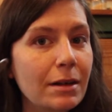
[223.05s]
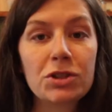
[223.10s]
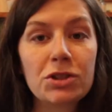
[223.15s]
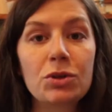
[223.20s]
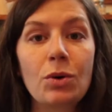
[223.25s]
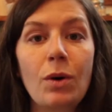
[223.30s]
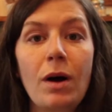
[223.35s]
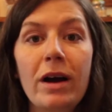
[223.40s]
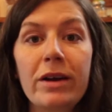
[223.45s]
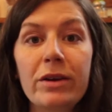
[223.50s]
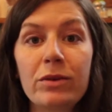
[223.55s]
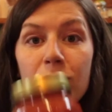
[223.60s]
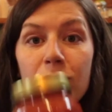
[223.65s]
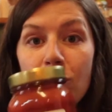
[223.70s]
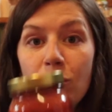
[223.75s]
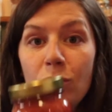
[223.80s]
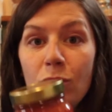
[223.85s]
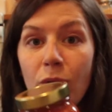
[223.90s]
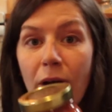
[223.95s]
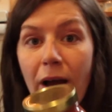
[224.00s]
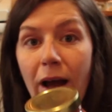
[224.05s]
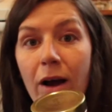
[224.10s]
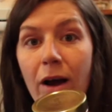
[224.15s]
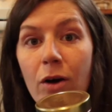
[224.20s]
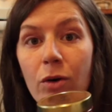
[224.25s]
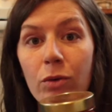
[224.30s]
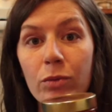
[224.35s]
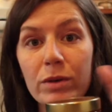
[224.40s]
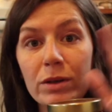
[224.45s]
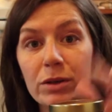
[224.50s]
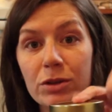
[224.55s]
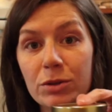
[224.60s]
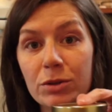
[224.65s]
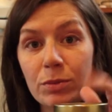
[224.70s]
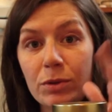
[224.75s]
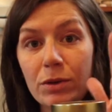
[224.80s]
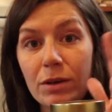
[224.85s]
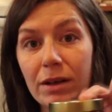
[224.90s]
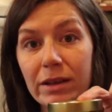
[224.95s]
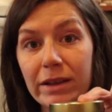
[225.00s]
So I don't know how
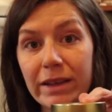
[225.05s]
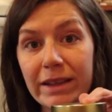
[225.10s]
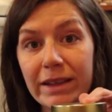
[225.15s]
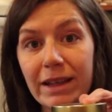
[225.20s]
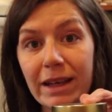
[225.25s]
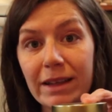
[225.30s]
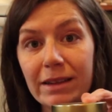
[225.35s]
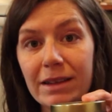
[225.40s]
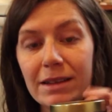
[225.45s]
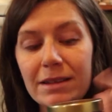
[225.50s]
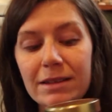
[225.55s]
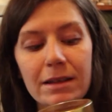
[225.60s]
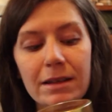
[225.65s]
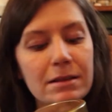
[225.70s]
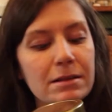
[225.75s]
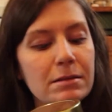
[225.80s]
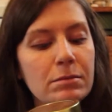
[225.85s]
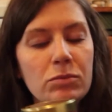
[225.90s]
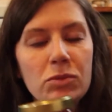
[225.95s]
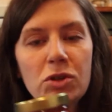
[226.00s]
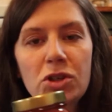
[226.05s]
reusable a lid like this is.